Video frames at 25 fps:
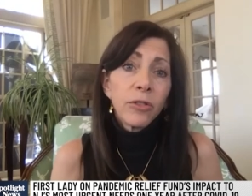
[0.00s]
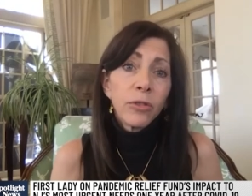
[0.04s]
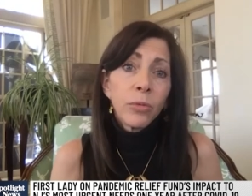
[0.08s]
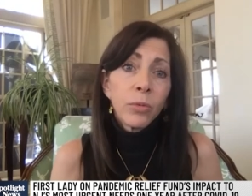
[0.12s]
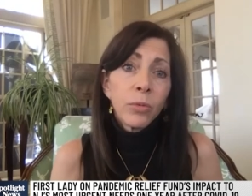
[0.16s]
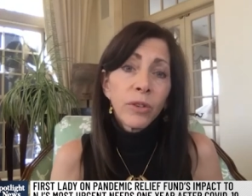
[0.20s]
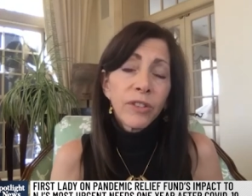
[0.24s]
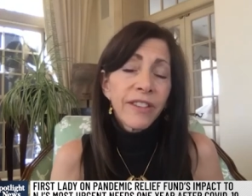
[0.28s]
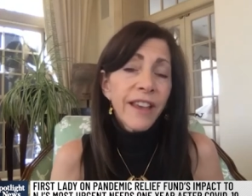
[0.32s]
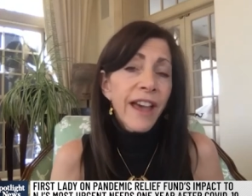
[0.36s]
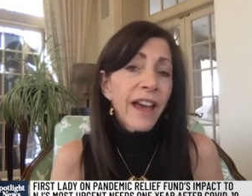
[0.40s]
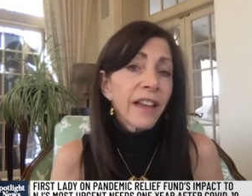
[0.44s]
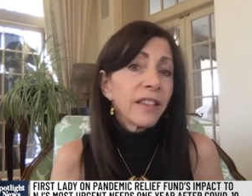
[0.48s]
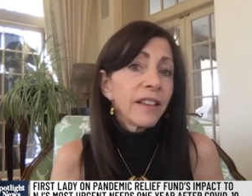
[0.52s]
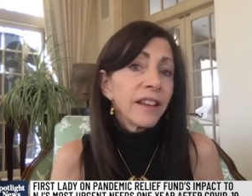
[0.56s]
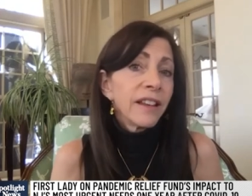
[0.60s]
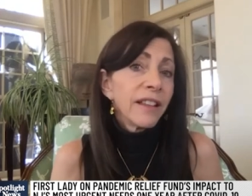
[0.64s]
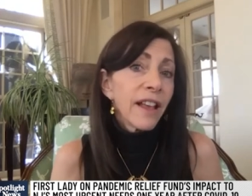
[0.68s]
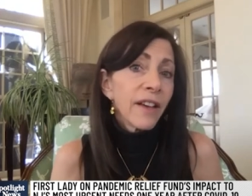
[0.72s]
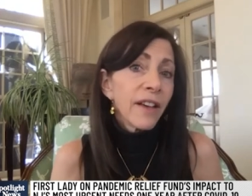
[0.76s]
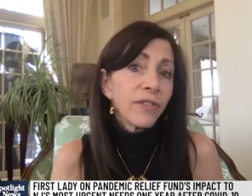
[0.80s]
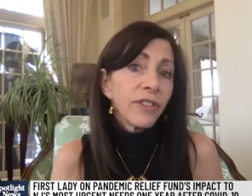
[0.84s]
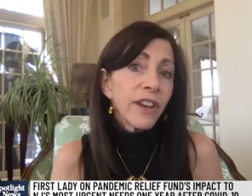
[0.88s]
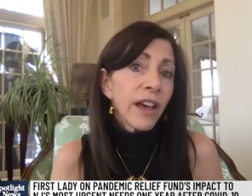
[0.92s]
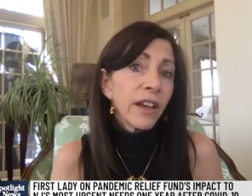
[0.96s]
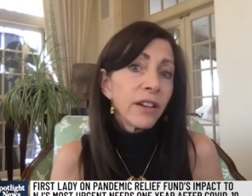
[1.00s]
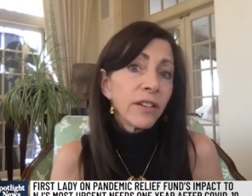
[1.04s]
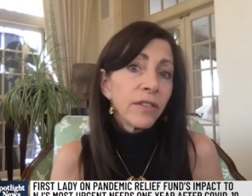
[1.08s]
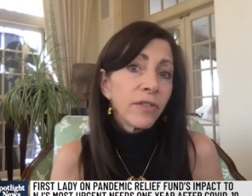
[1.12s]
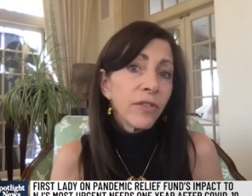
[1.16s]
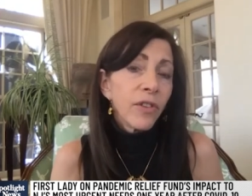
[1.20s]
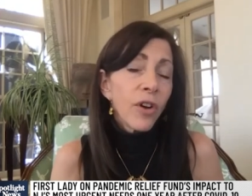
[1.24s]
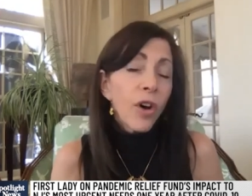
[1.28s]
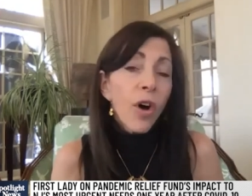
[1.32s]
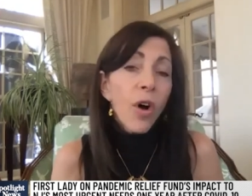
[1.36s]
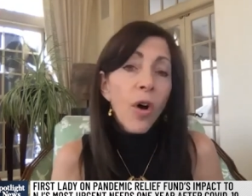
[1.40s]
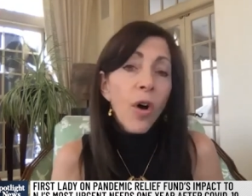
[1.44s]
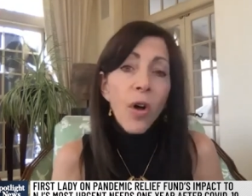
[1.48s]
who were sadly left out of
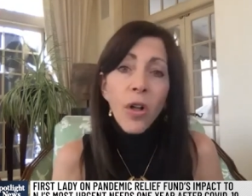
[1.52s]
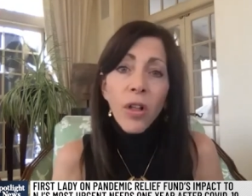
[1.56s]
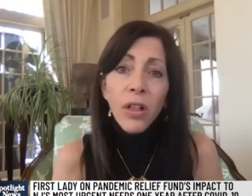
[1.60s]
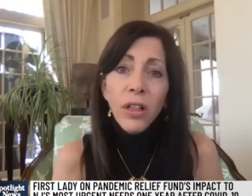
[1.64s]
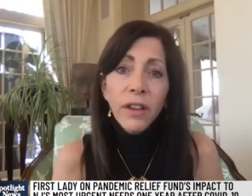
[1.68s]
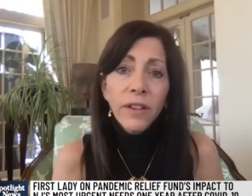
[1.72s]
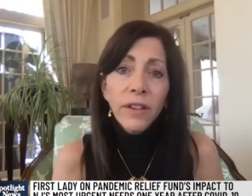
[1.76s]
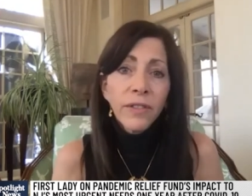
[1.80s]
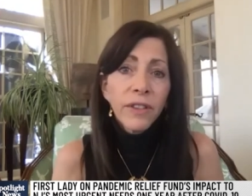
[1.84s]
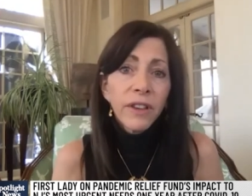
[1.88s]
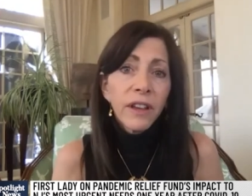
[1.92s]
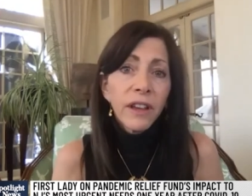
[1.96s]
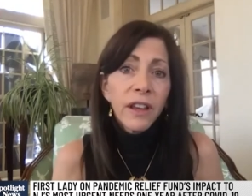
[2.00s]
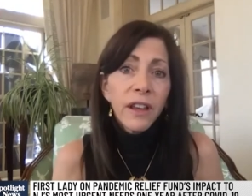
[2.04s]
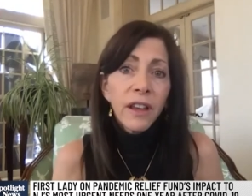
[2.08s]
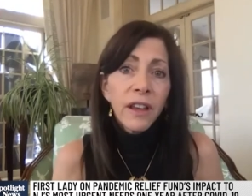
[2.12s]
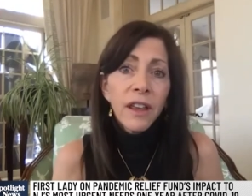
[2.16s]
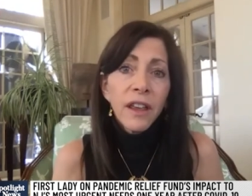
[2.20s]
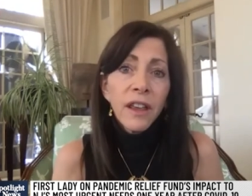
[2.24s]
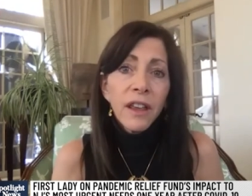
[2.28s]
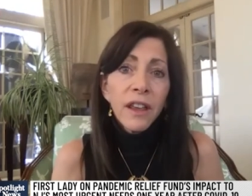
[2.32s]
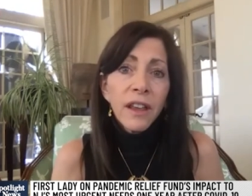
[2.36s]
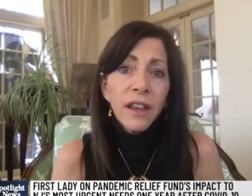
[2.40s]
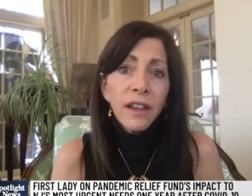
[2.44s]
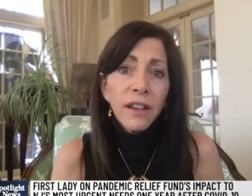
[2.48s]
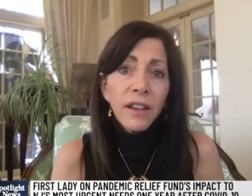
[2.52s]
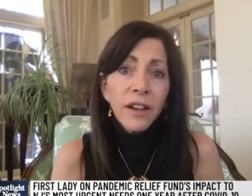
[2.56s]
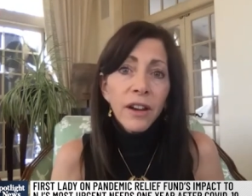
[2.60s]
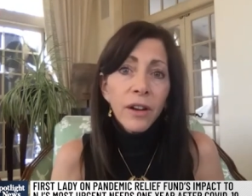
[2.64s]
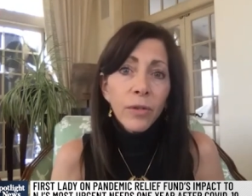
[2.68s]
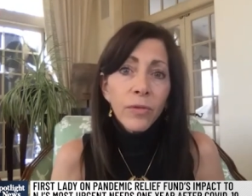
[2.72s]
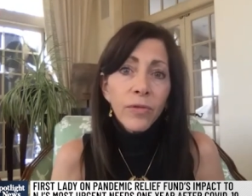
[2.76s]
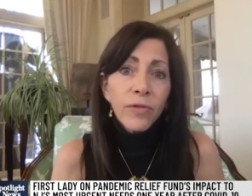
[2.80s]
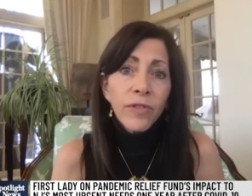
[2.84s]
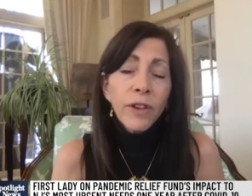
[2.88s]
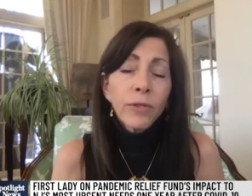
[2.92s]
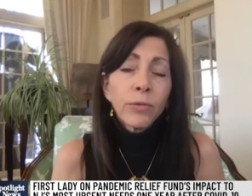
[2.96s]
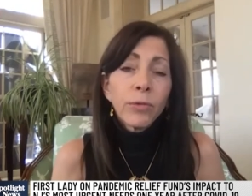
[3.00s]
all of the, you
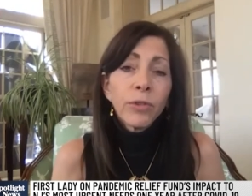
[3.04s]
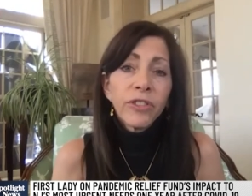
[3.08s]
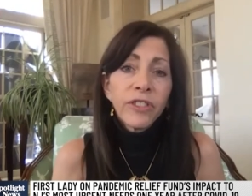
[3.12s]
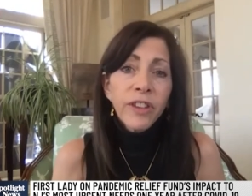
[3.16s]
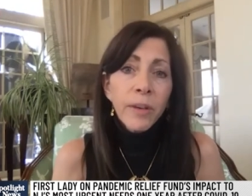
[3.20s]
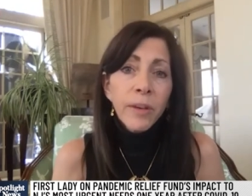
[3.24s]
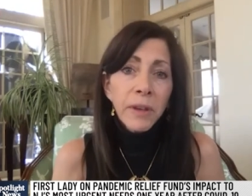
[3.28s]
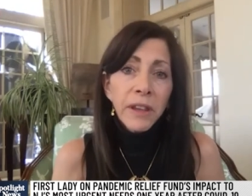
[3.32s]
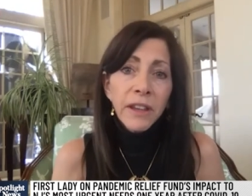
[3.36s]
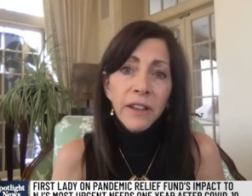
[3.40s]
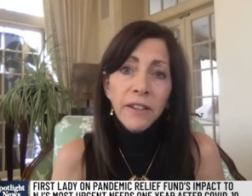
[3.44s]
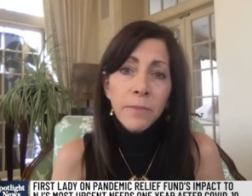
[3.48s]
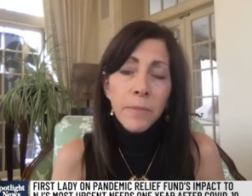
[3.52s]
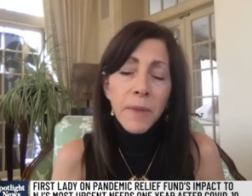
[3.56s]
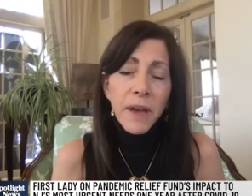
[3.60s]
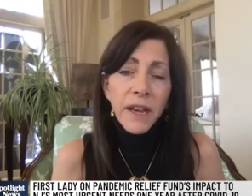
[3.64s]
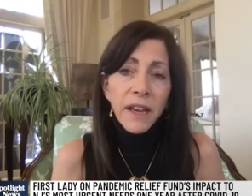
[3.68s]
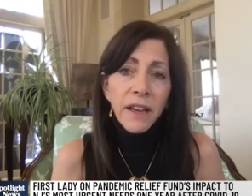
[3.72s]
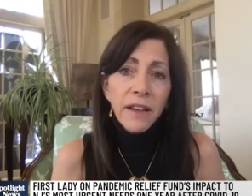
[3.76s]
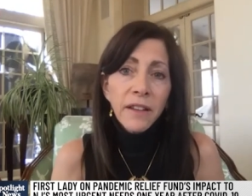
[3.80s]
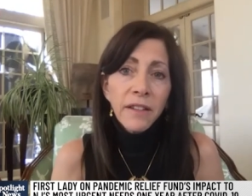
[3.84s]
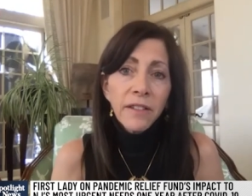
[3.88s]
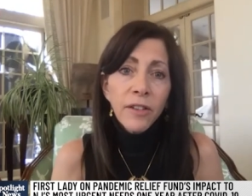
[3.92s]
know, federal stimulus money.